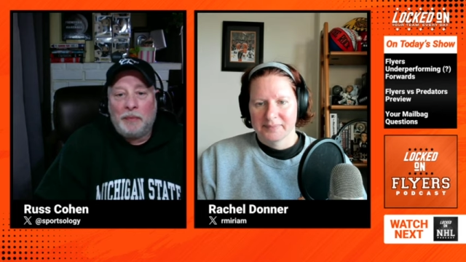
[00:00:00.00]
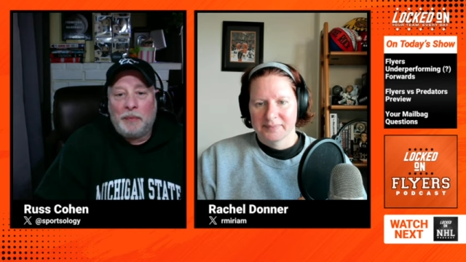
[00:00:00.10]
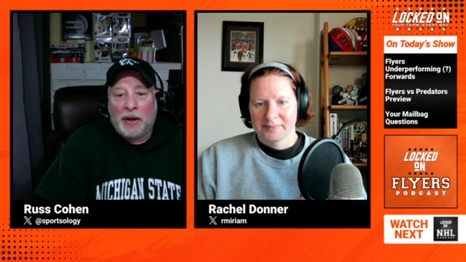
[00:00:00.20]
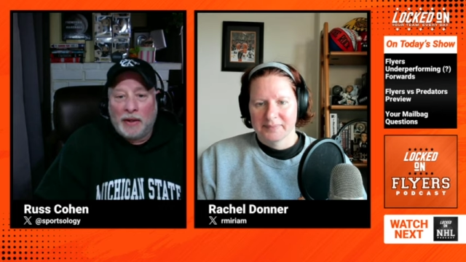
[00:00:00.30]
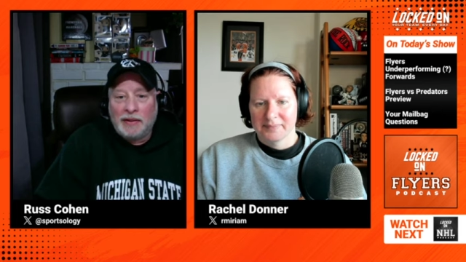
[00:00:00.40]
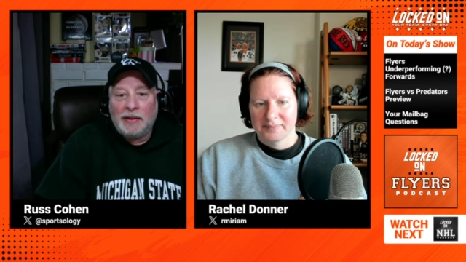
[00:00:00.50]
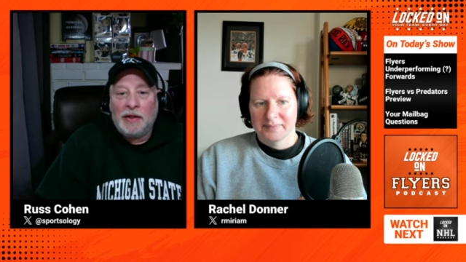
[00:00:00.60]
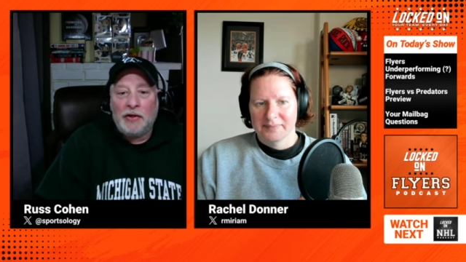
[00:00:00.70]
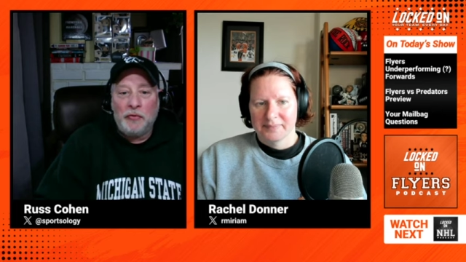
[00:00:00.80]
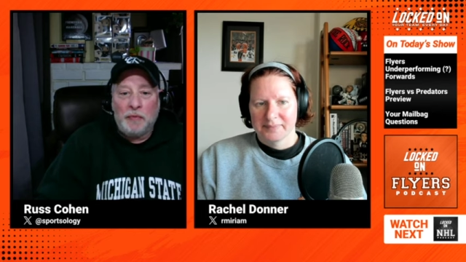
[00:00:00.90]
Speaker 1: But
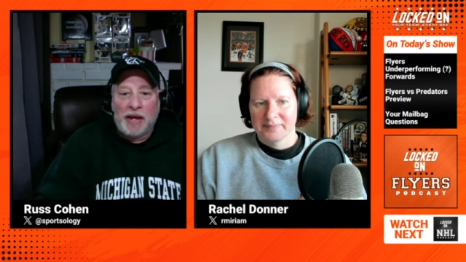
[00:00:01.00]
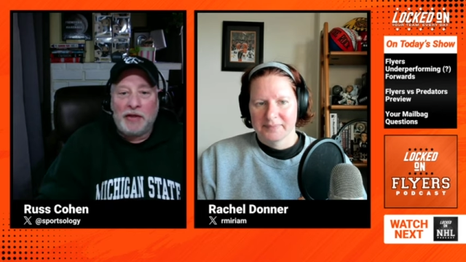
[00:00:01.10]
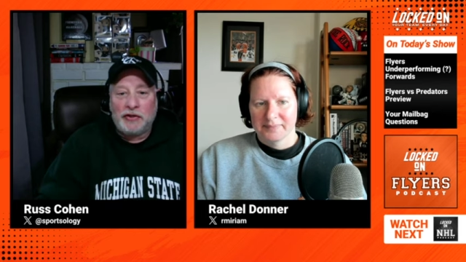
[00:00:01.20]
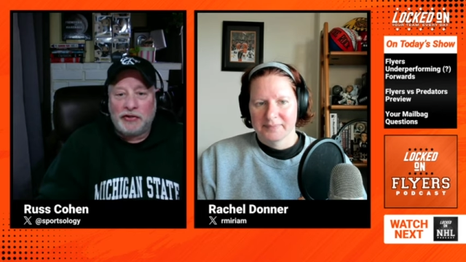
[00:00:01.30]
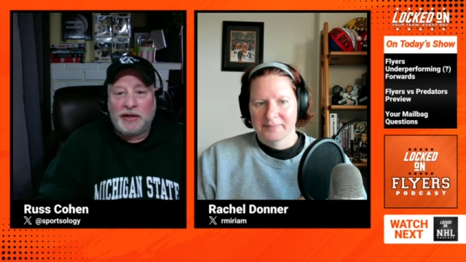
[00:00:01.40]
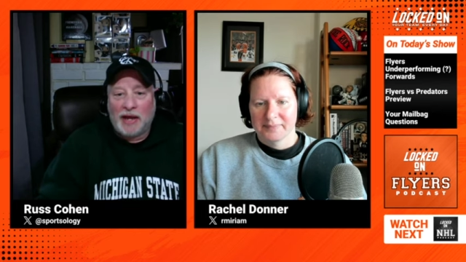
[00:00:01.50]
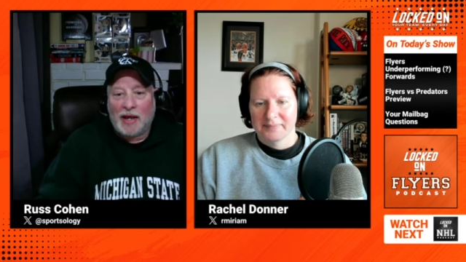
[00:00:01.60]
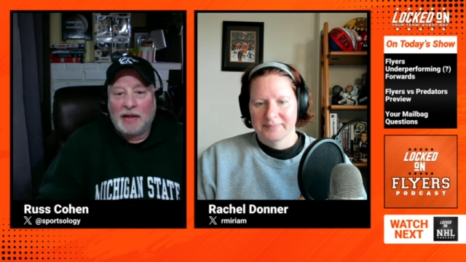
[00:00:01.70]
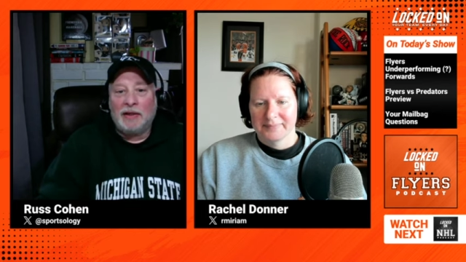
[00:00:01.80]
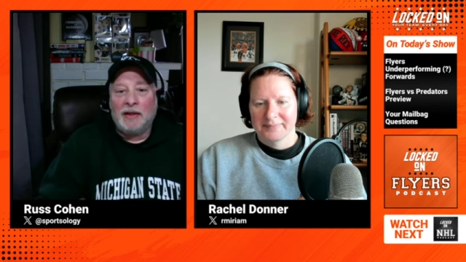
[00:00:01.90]
you may just
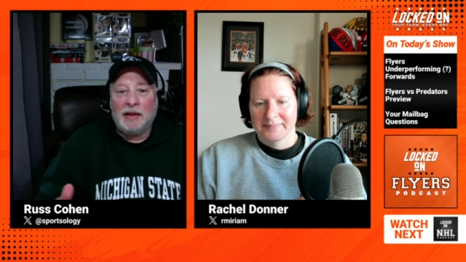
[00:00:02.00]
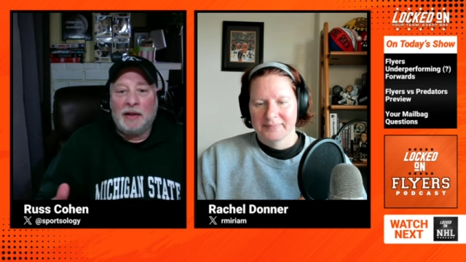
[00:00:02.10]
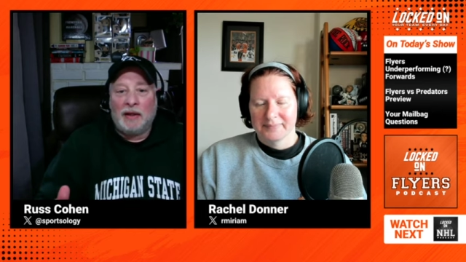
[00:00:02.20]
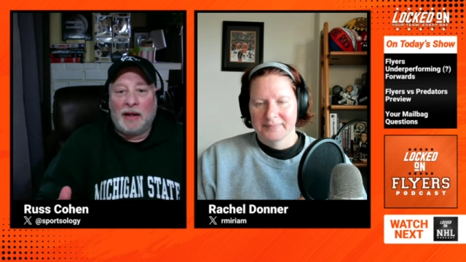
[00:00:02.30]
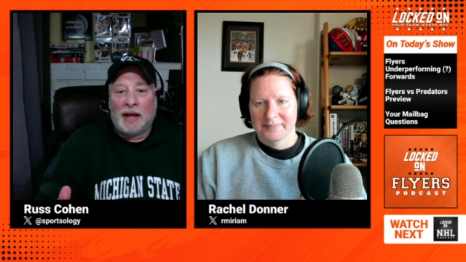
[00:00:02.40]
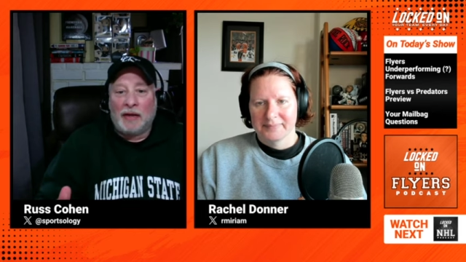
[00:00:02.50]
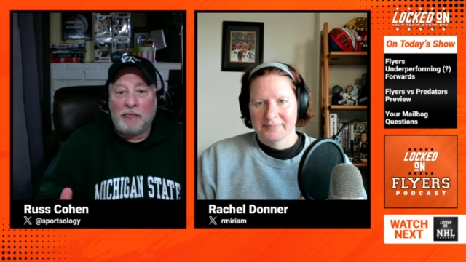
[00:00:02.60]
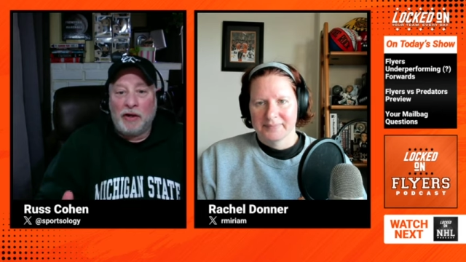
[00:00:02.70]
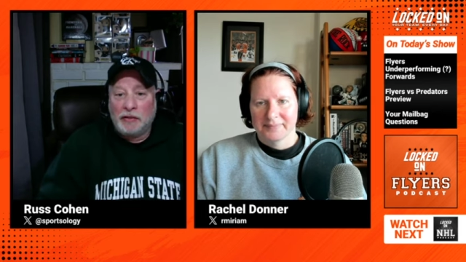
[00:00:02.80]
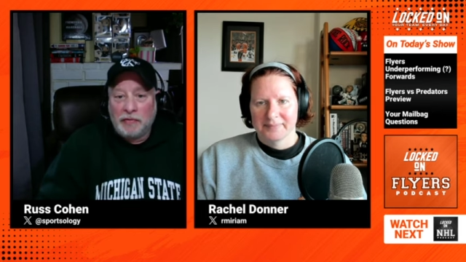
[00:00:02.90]
get a
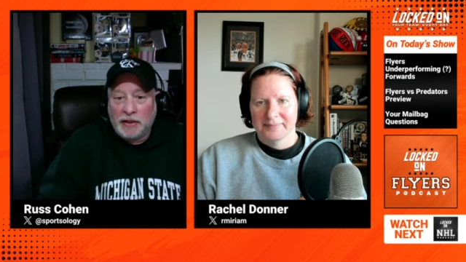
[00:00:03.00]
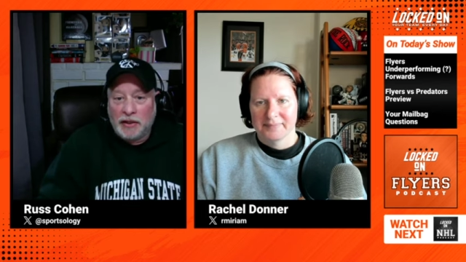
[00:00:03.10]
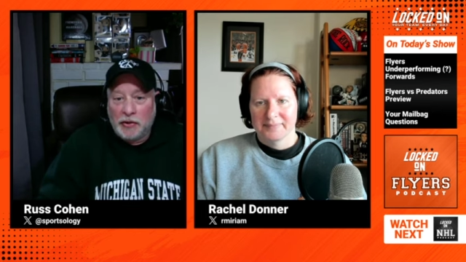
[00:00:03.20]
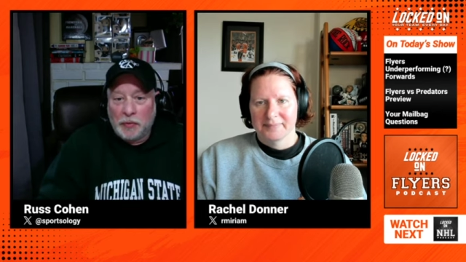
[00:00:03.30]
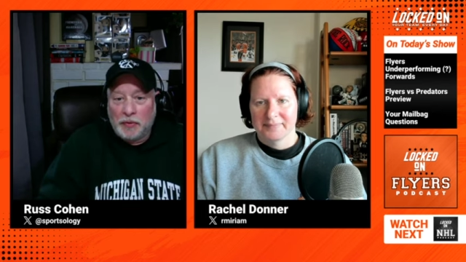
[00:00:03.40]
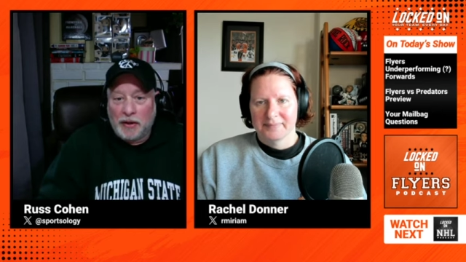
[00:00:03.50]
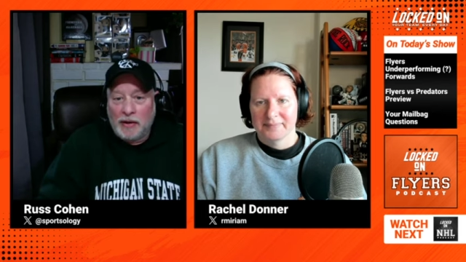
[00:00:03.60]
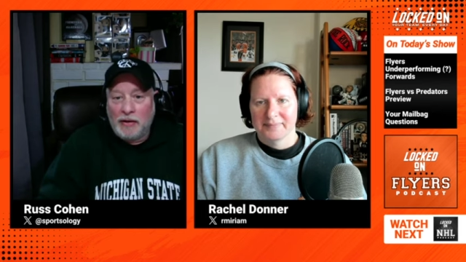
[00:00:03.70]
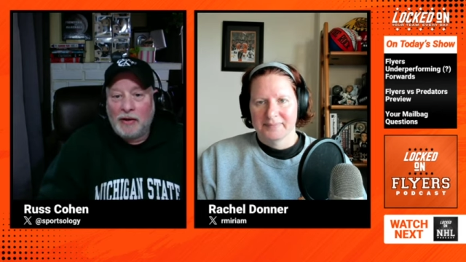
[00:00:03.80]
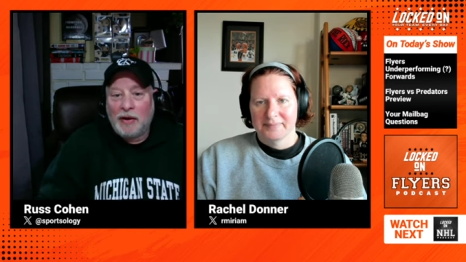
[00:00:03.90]
really, really good
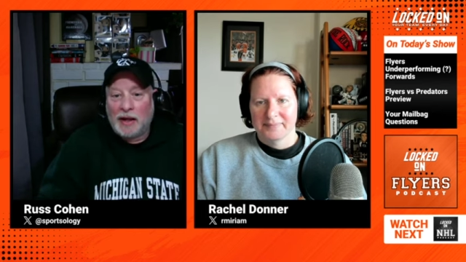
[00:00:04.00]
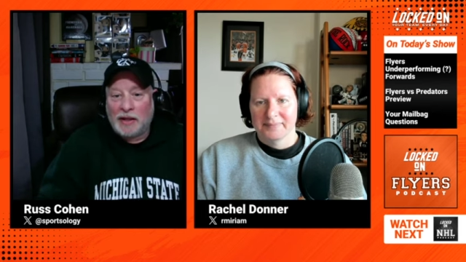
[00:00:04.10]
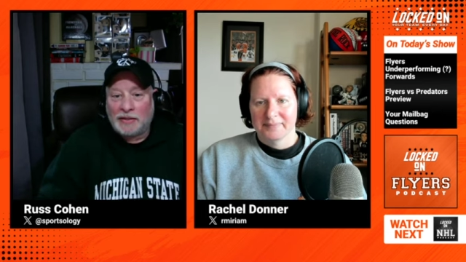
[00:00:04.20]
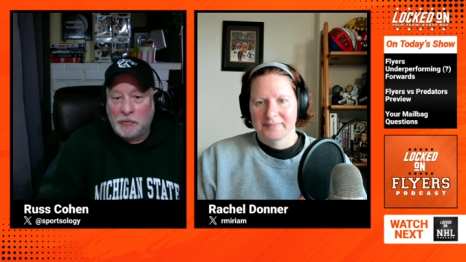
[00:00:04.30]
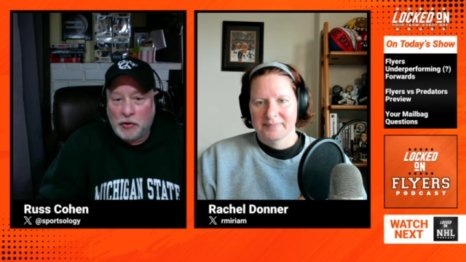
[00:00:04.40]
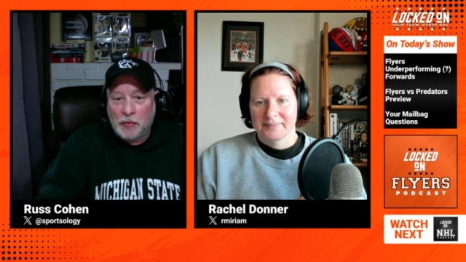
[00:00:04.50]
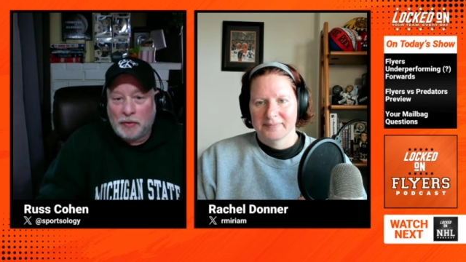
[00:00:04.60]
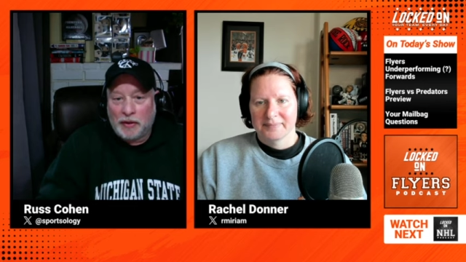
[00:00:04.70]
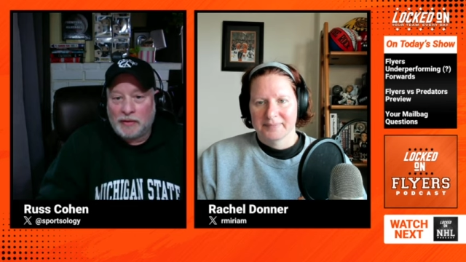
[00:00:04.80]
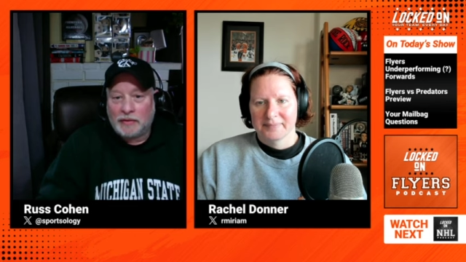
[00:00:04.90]
player and some good
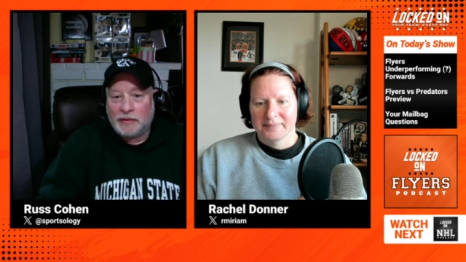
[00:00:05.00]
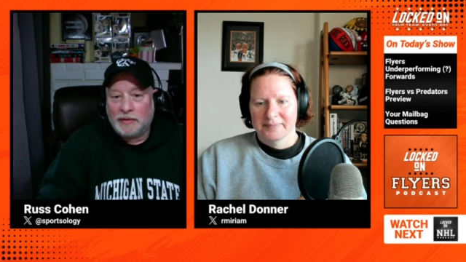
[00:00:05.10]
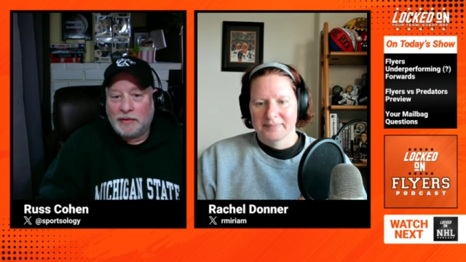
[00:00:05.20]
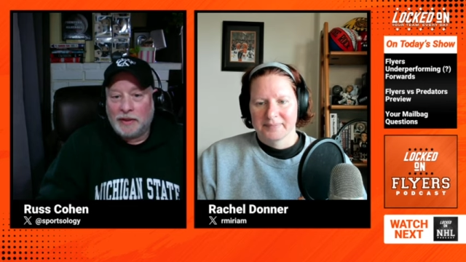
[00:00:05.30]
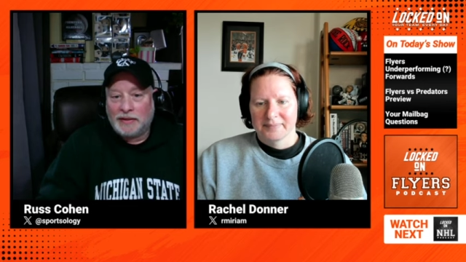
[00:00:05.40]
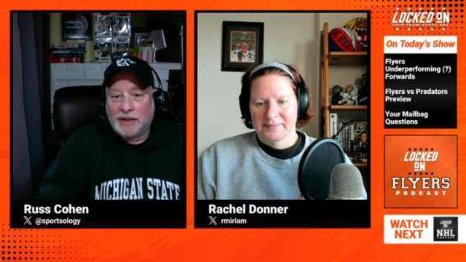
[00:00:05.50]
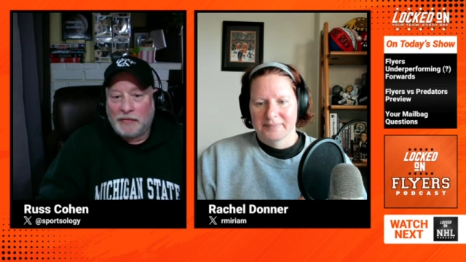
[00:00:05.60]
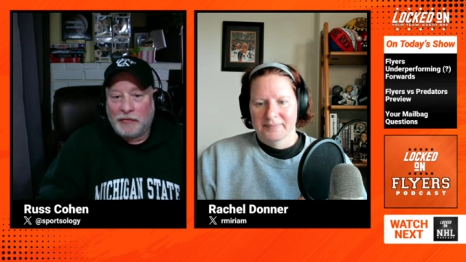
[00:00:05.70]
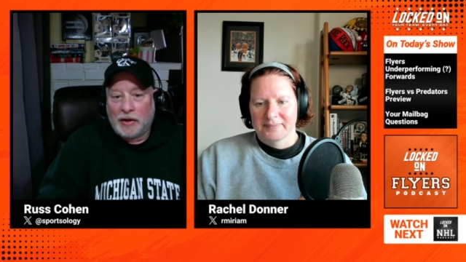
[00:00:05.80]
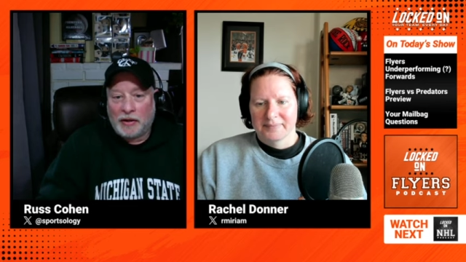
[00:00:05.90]
players instead
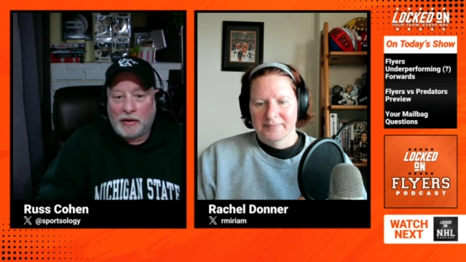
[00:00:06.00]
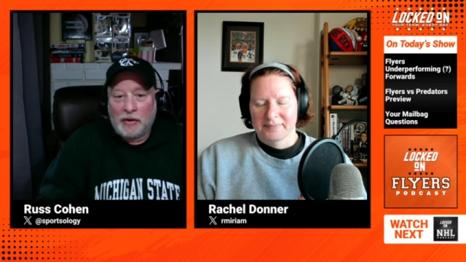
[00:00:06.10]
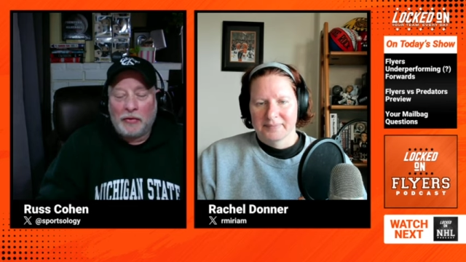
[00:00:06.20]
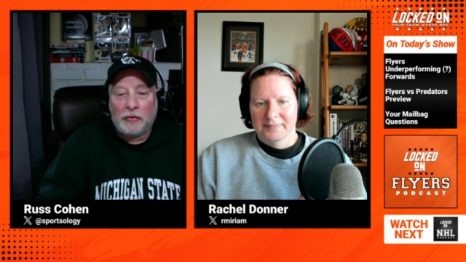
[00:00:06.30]
of getting another